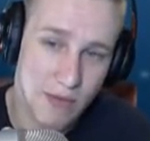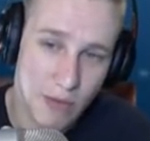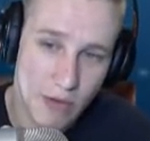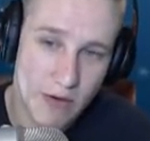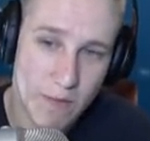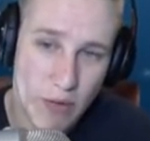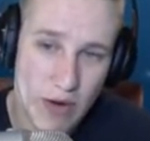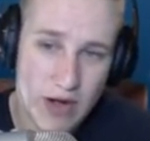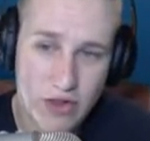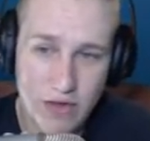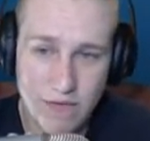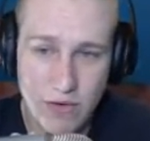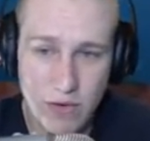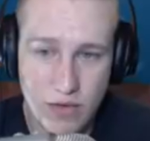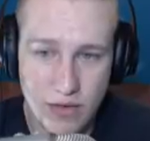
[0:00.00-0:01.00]
or to Prodigy
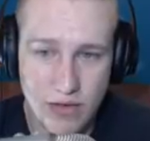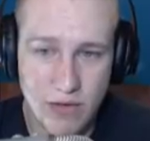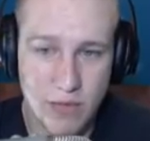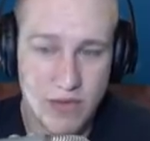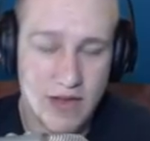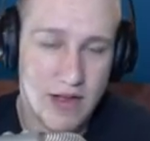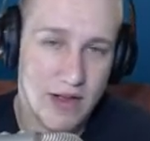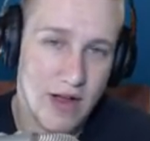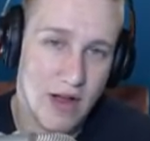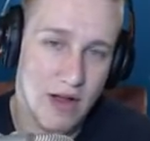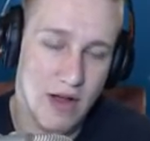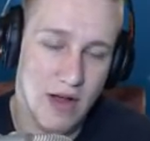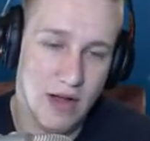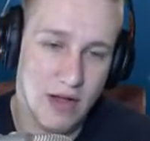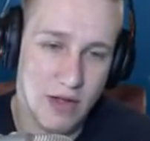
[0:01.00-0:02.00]
Fusion Super Saiyan
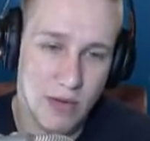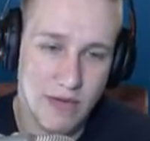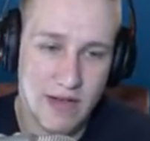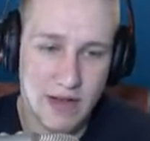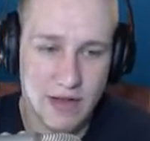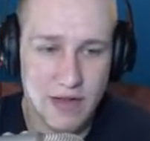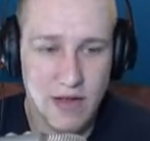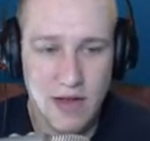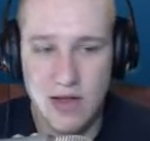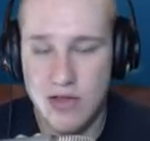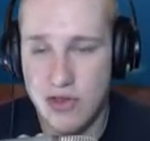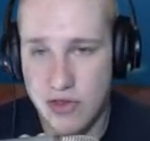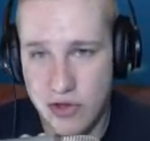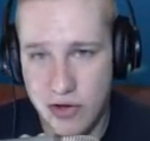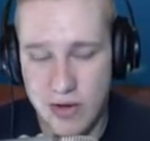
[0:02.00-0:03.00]
Gotenks.
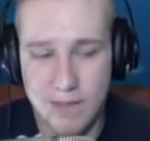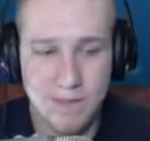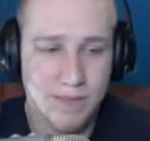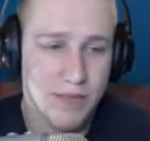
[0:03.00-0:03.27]
Just good.